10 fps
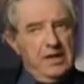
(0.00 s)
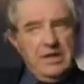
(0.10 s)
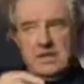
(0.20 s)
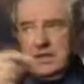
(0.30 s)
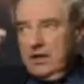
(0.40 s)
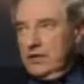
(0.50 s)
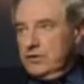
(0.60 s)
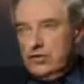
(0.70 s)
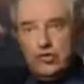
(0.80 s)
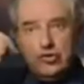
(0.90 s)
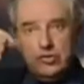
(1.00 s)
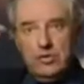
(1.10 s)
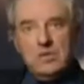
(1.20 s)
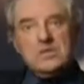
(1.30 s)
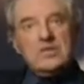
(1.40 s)
is to
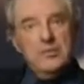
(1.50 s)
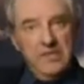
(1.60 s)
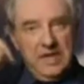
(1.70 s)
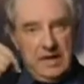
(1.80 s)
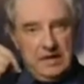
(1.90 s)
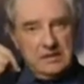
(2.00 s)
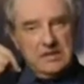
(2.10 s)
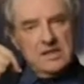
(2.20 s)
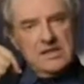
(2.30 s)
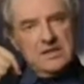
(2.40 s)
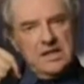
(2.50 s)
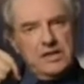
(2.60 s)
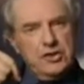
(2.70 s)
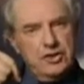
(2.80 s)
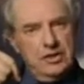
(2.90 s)
draw somebody else's
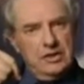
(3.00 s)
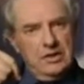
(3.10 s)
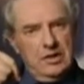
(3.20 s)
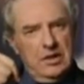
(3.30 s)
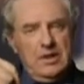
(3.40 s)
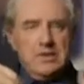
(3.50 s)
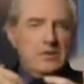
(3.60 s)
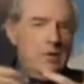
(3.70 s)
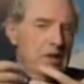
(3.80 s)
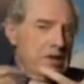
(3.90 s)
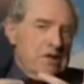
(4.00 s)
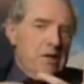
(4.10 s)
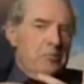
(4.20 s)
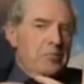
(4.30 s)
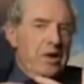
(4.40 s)
attention to
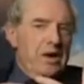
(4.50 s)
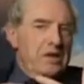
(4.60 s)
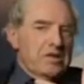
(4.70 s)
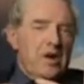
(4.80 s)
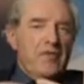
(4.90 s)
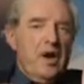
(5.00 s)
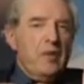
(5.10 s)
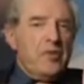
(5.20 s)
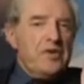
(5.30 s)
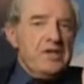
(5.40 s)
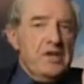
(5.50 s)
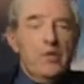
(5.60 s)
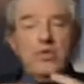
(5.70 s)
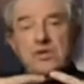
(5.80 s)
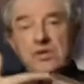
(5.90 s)
some part of our
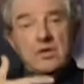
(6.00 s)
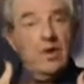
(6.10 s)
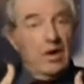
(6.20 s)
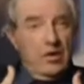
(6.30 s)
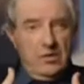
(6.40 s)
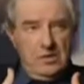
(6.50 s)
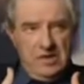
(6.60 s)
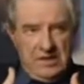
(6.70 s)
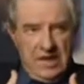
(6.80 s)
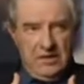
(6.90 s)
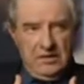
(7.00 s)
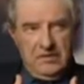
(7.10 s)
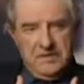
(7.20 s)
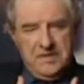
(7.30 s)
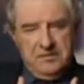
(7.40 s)
body or to our whole
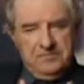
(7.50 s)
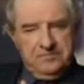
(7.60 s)
selves.